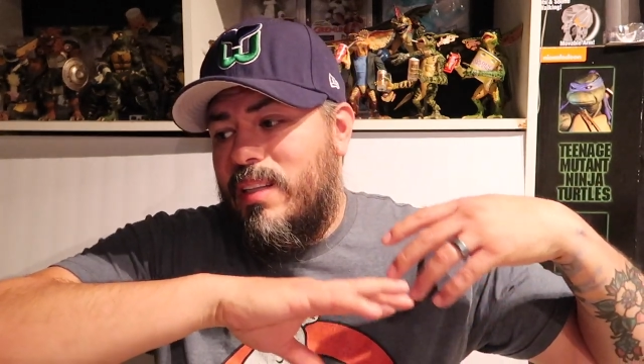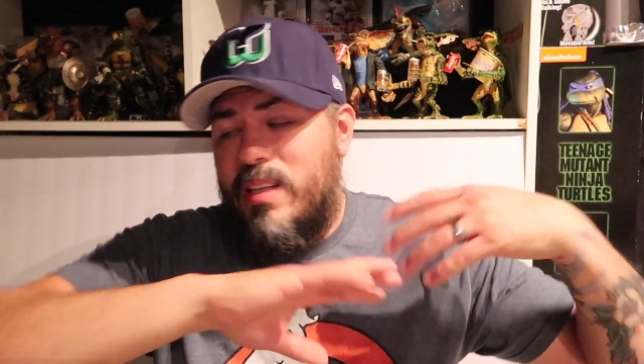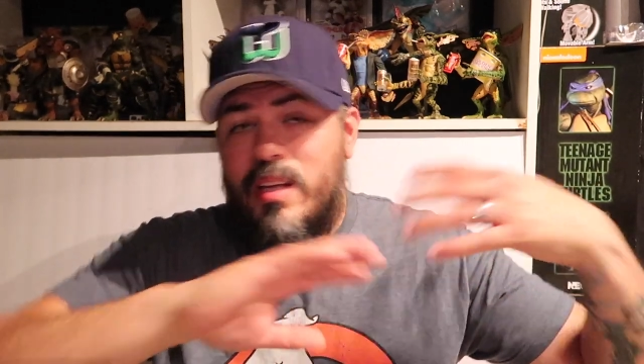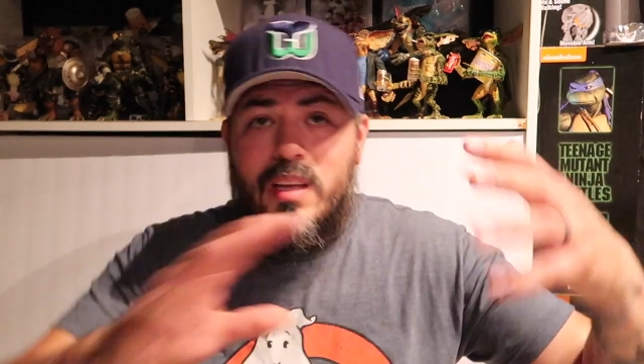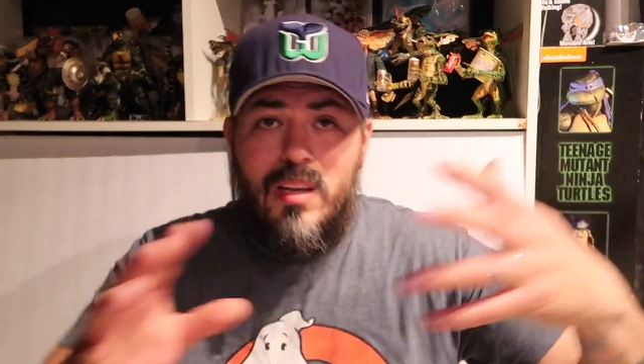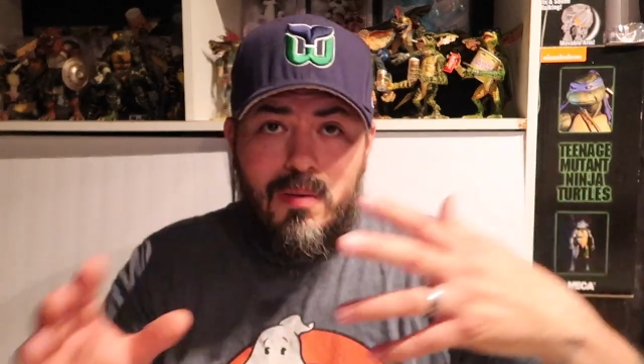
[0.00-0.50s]

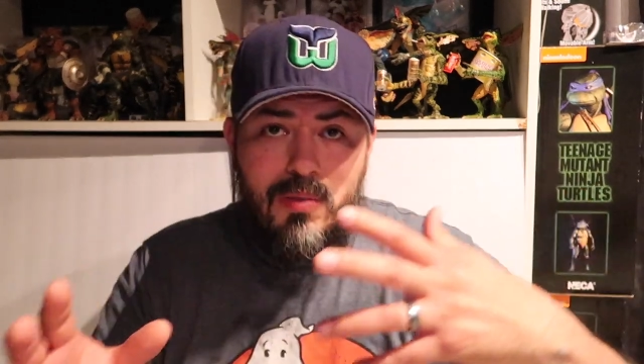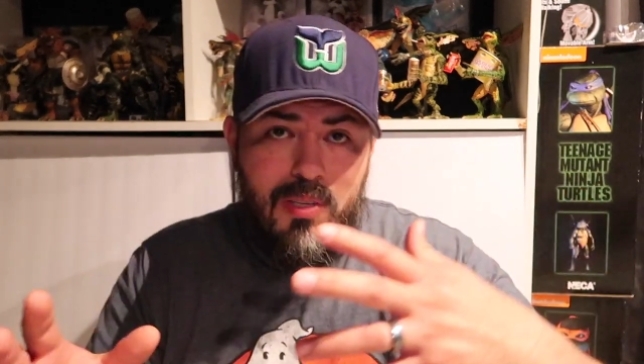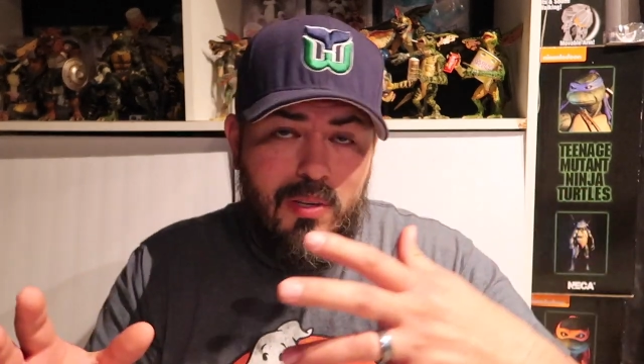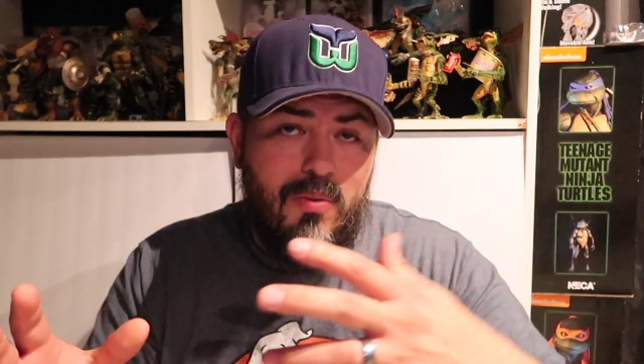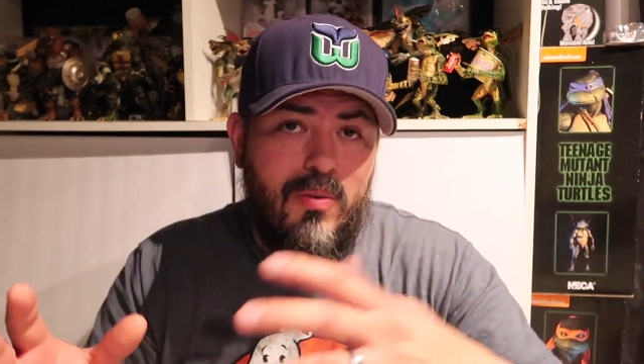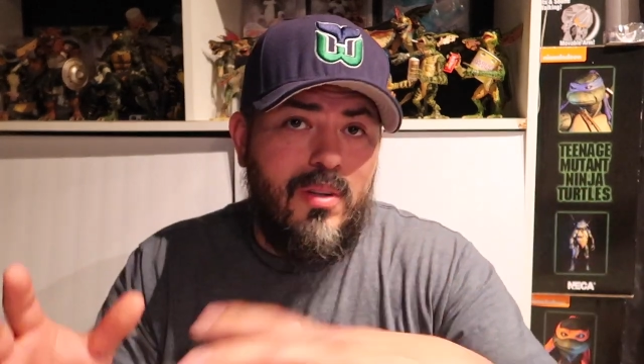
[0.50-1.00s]
thanking every
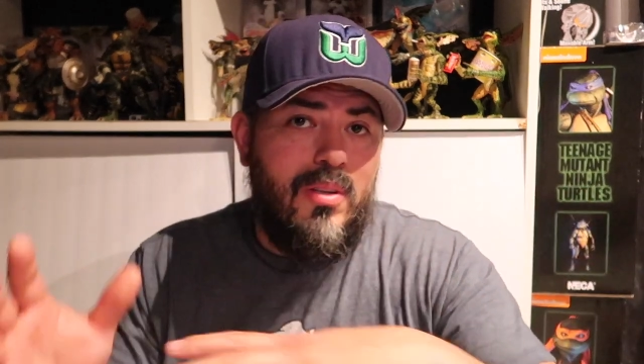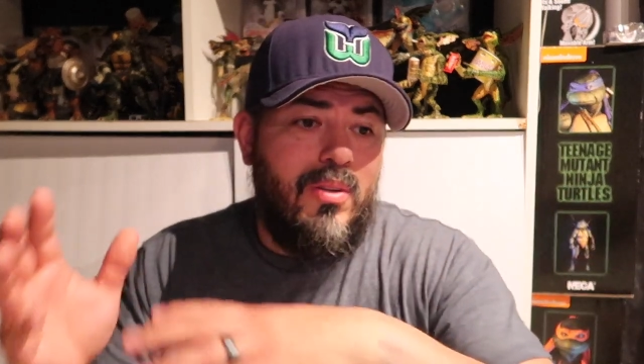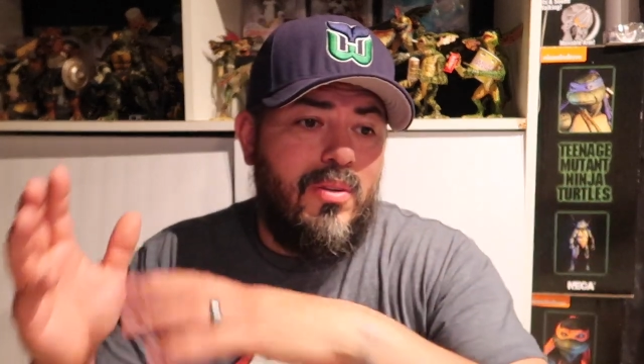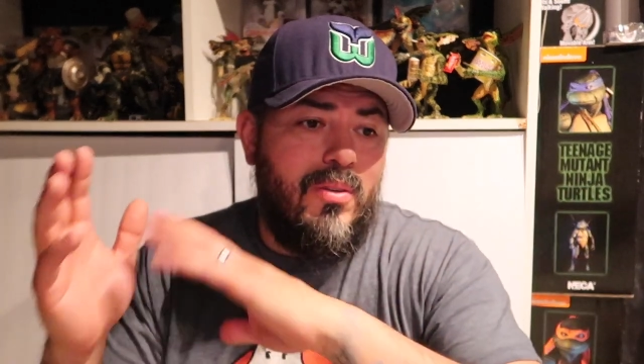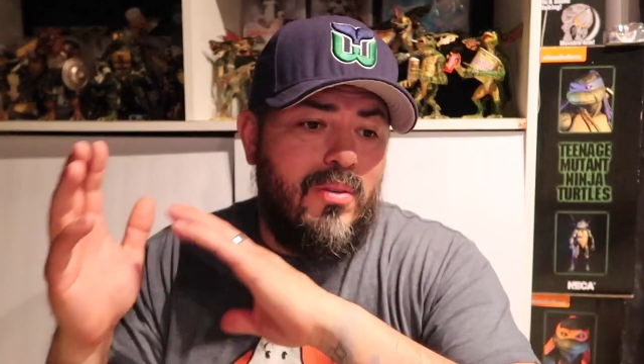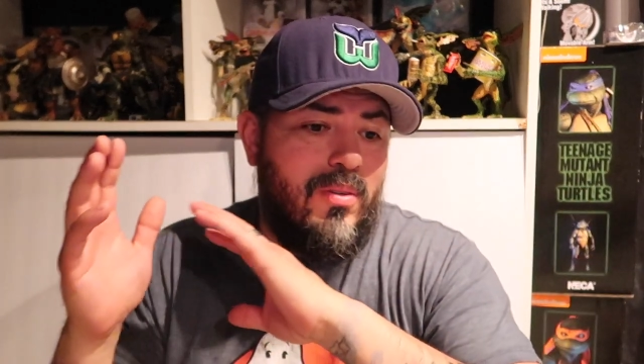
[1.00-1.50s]
single one of
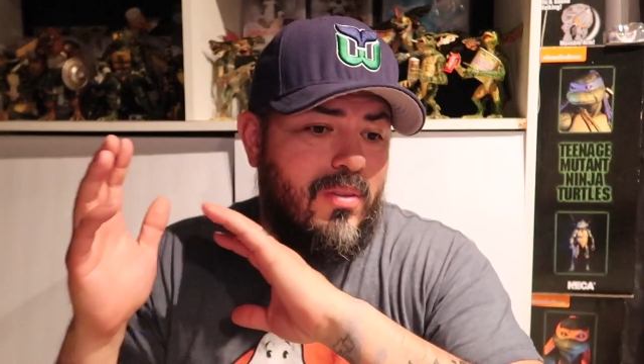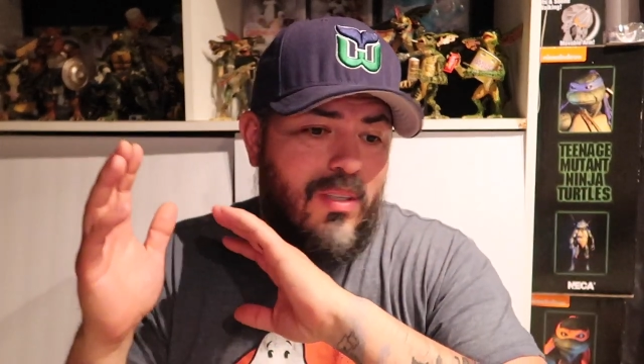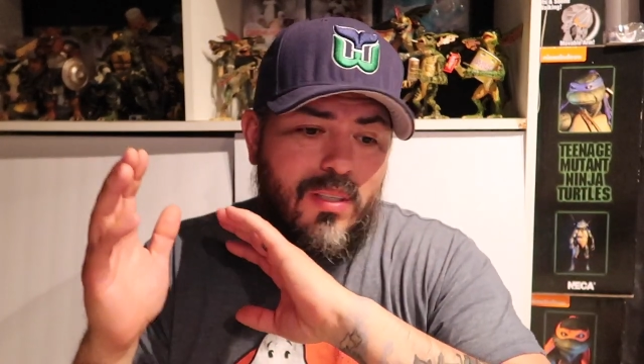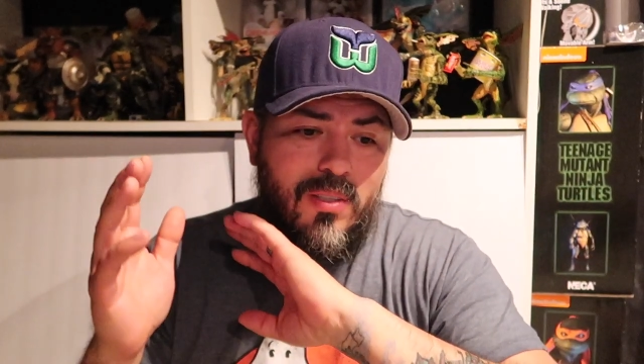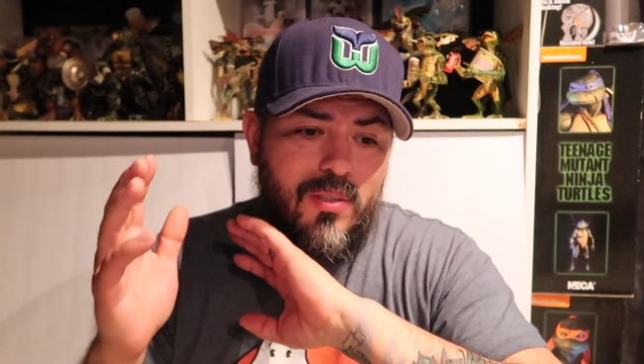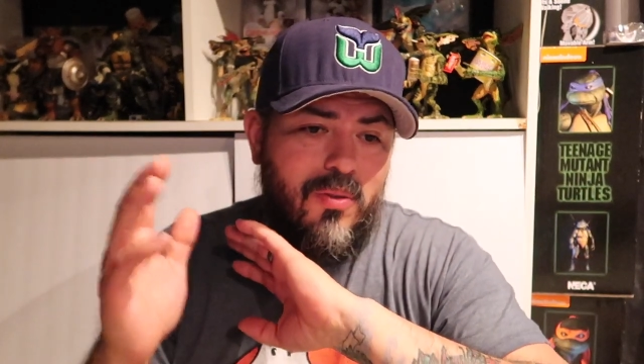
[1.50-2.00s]
you, uh,